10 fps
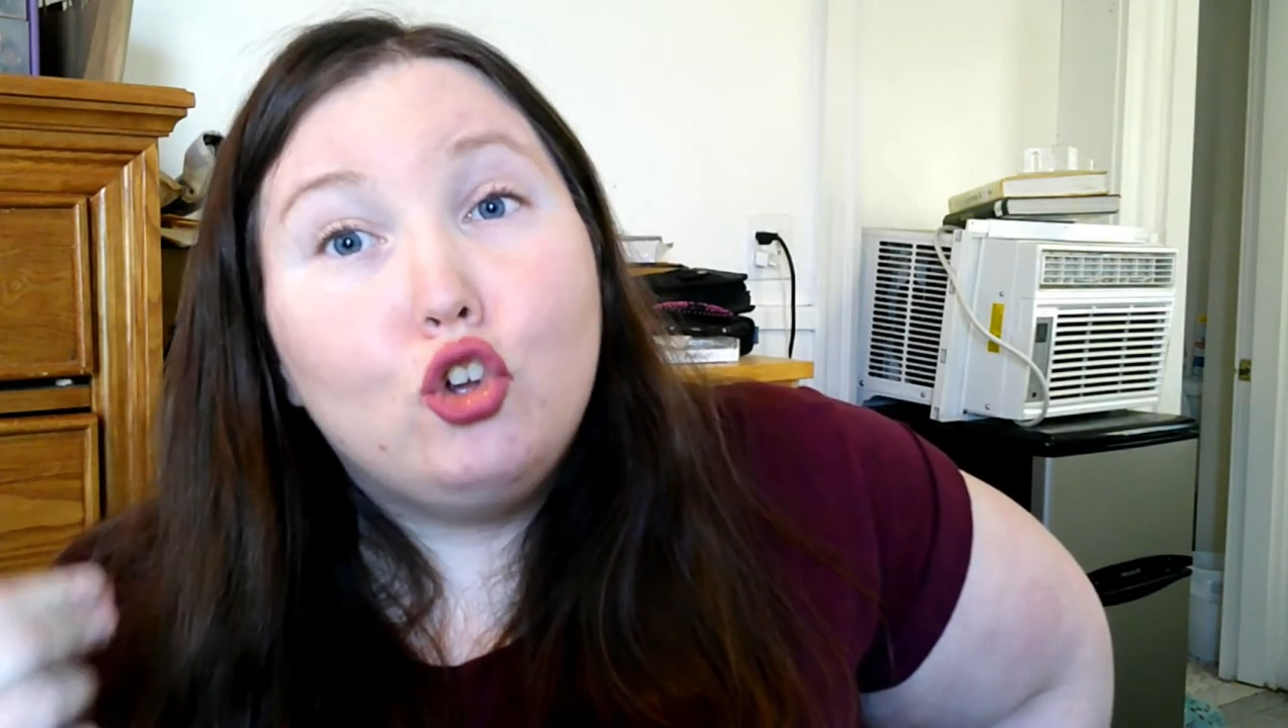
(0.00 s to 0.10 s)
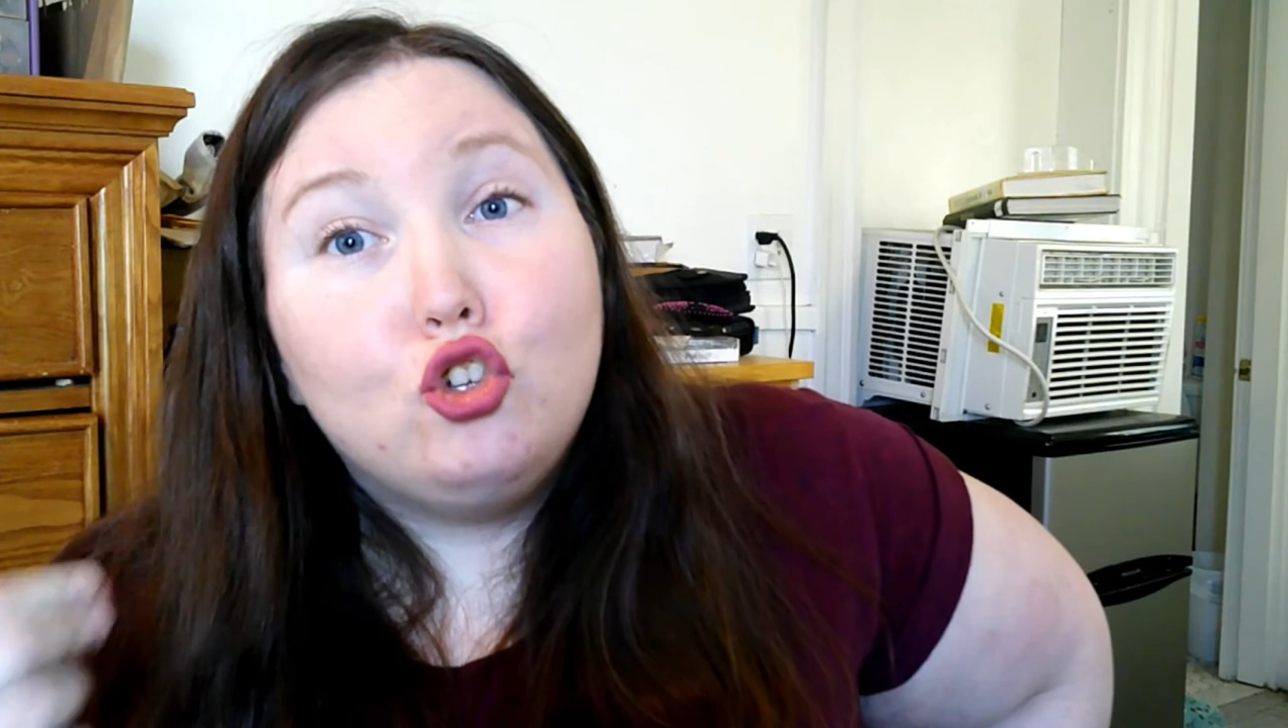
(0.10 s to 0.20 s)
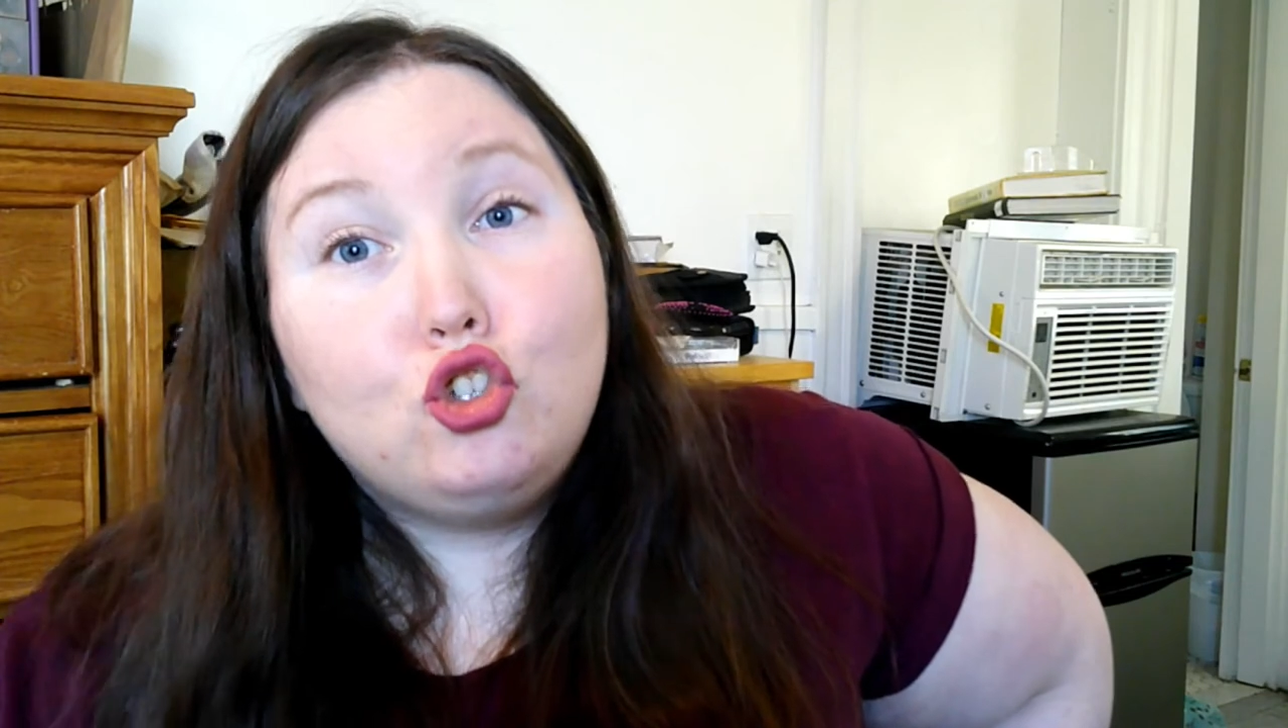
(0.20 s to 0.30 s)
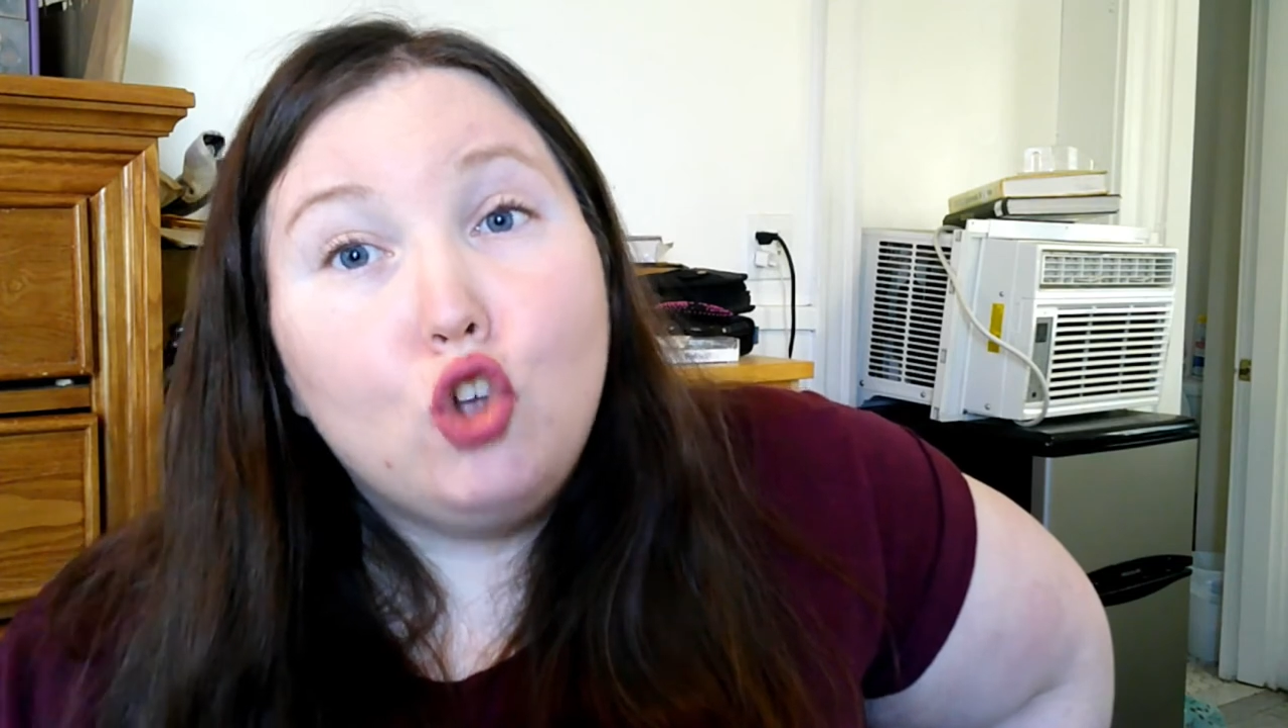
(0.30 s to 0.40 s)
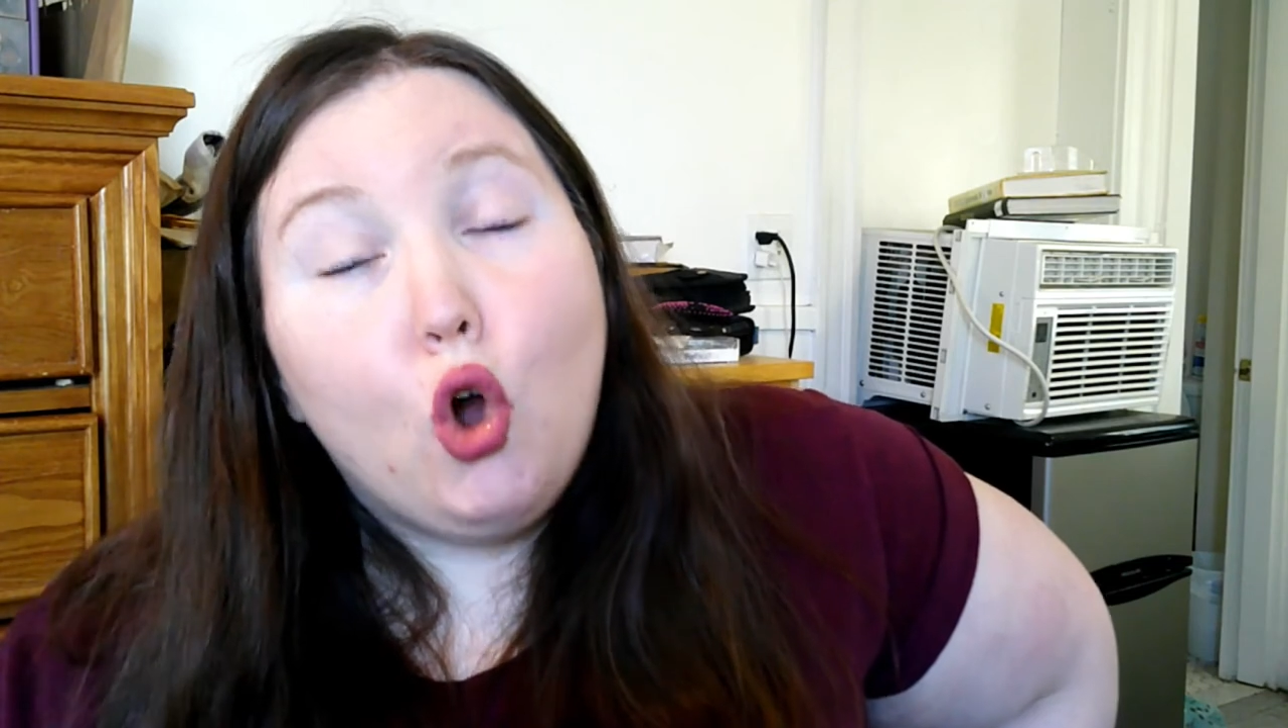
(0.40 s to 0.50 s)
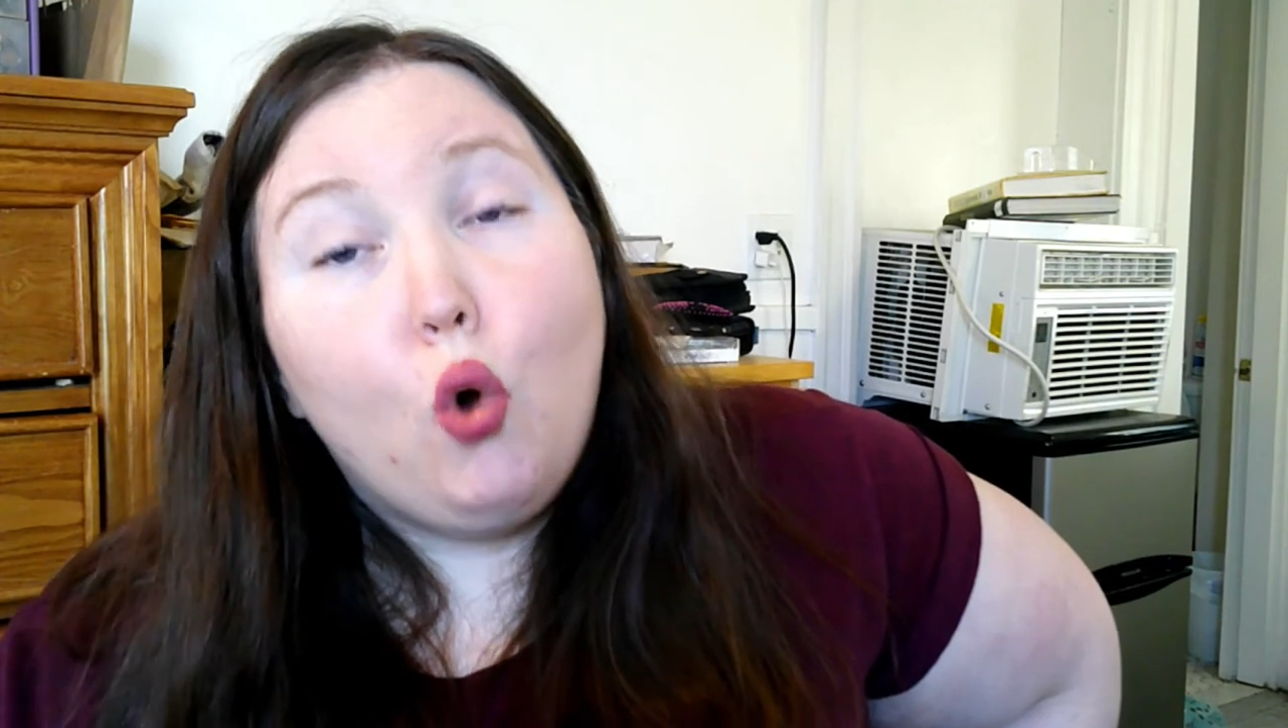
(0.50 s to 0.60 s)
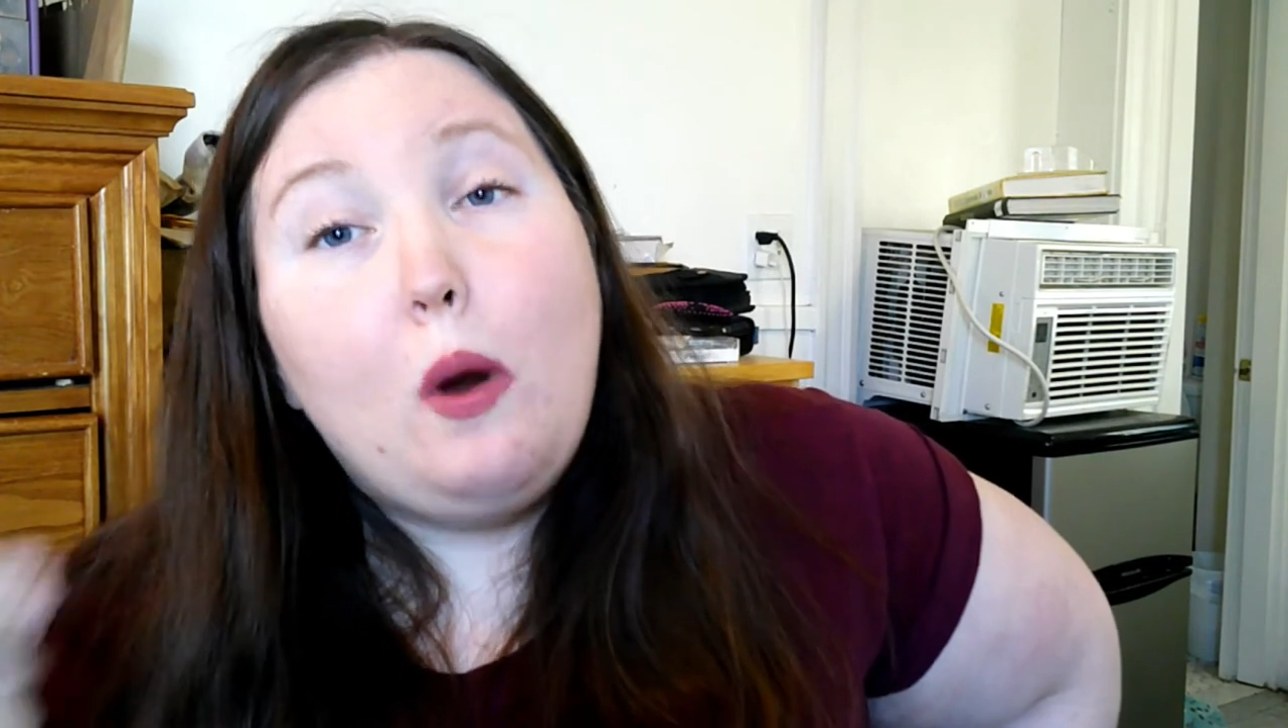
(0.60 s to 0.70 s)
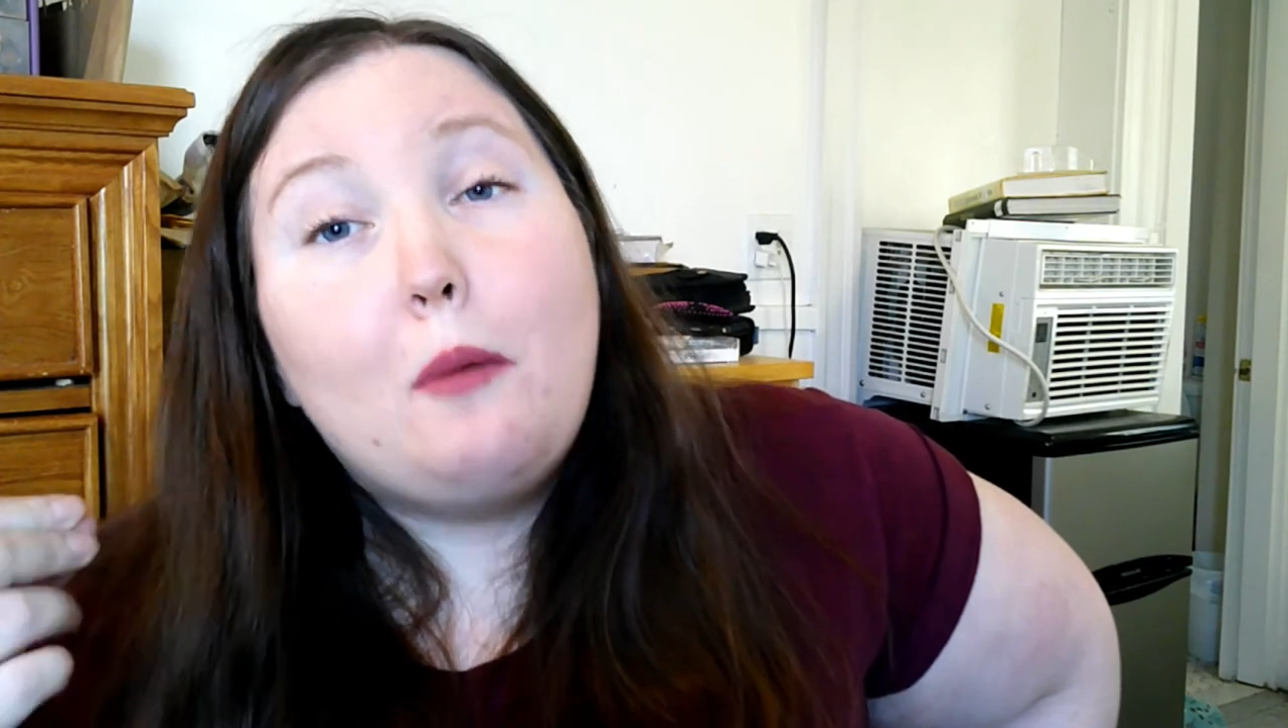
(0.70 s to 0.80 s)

so